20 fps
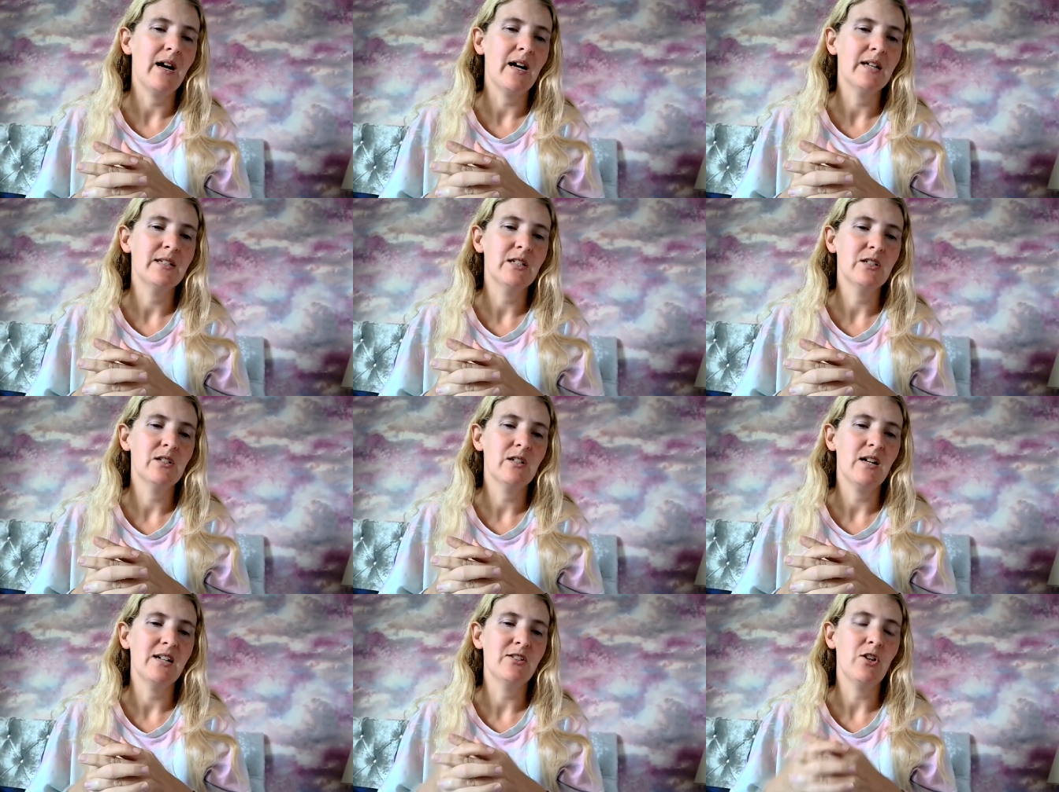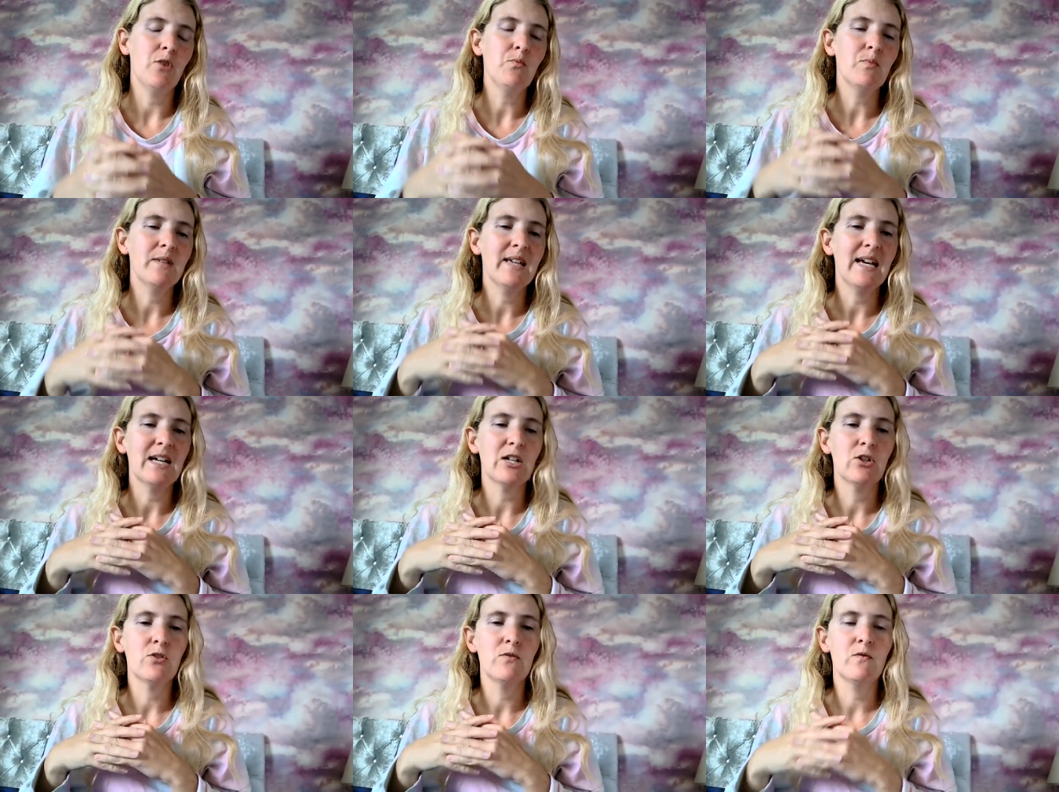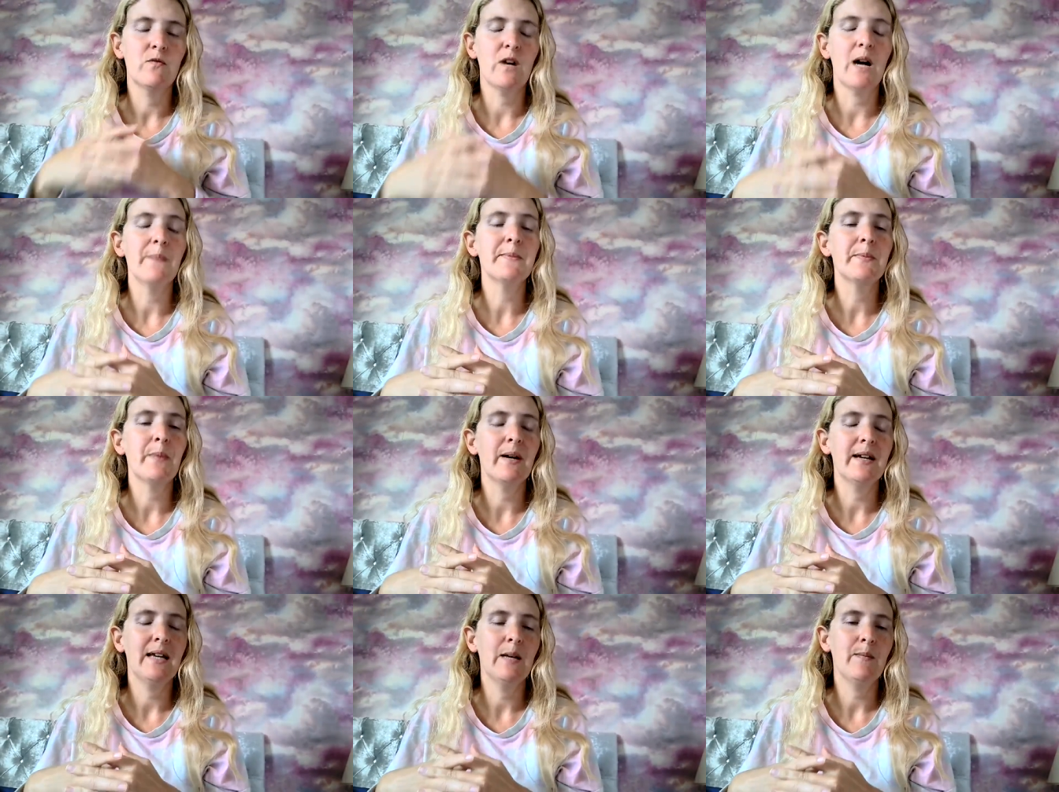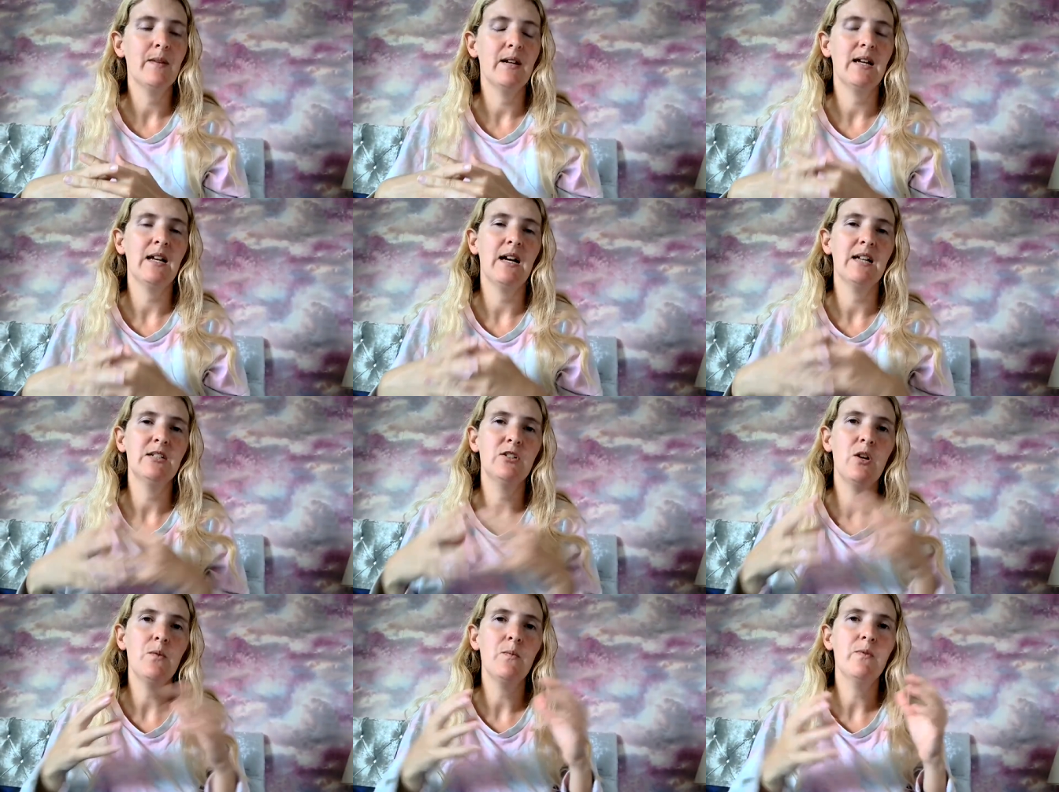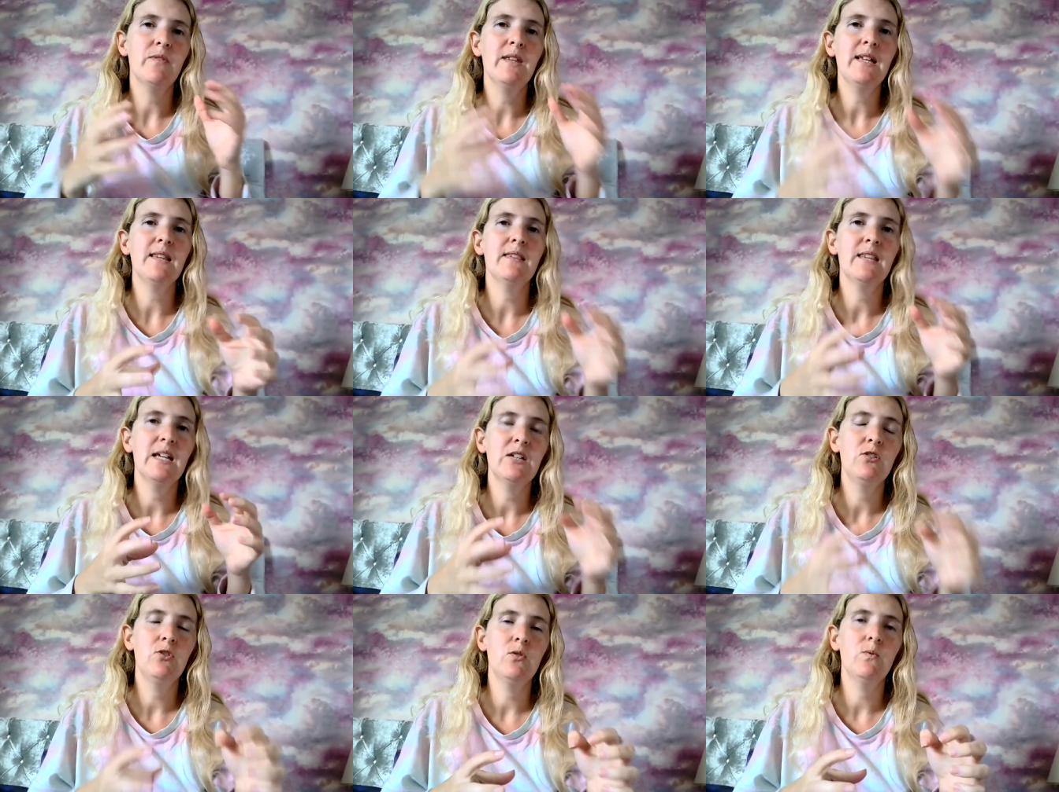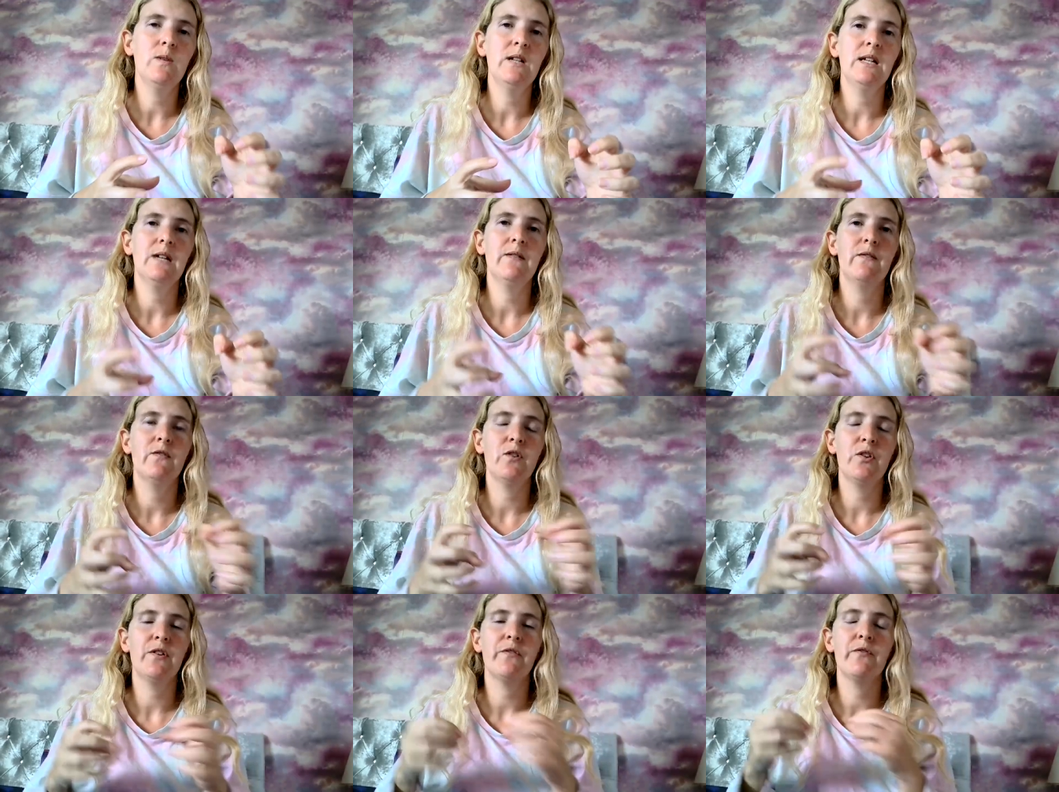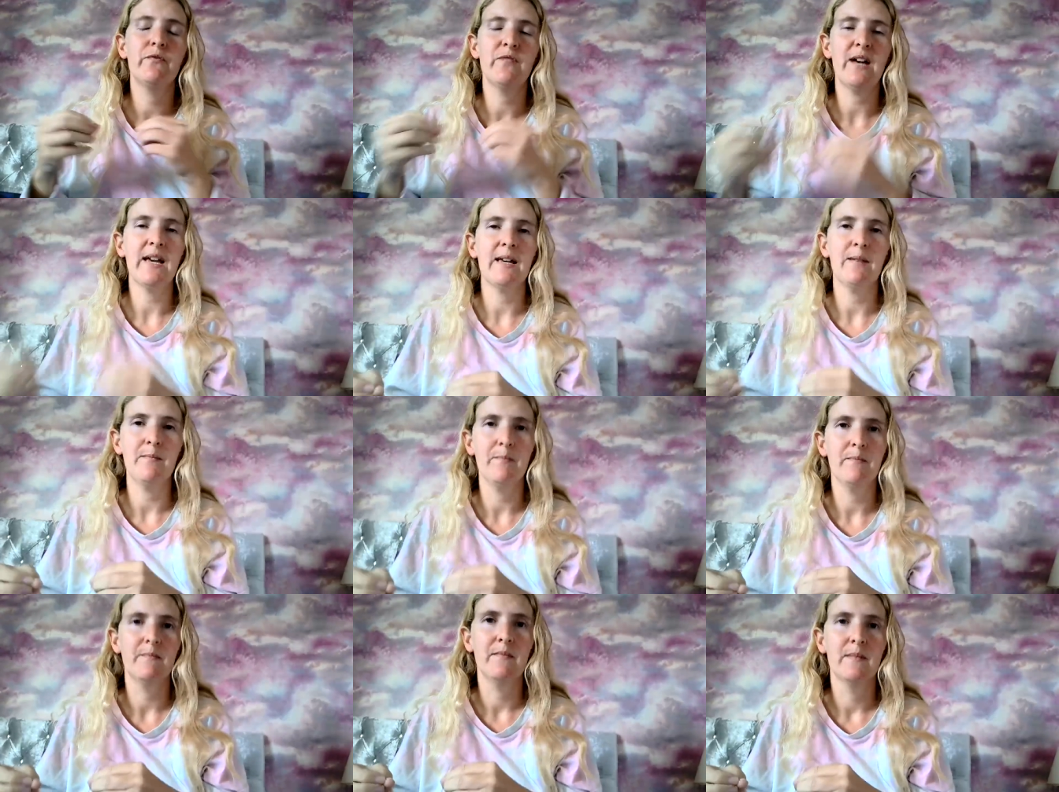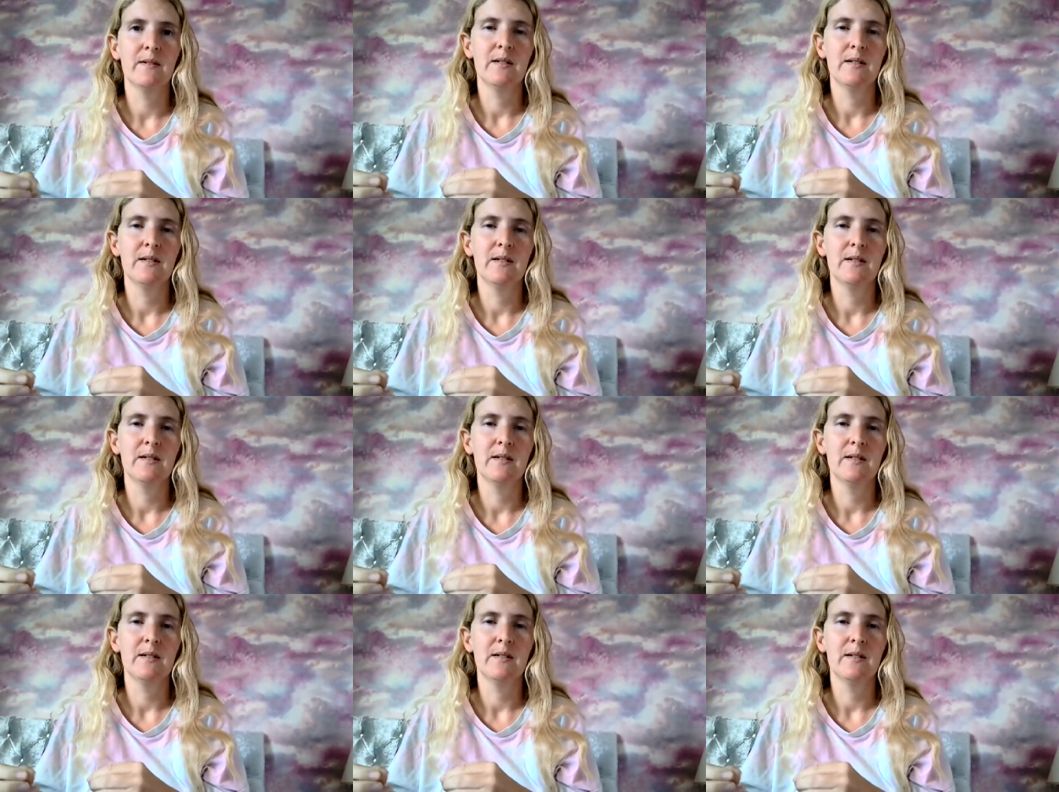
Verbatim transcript: I, just I don't get good vibes by him, and I, I don't think they're doing it for the fame.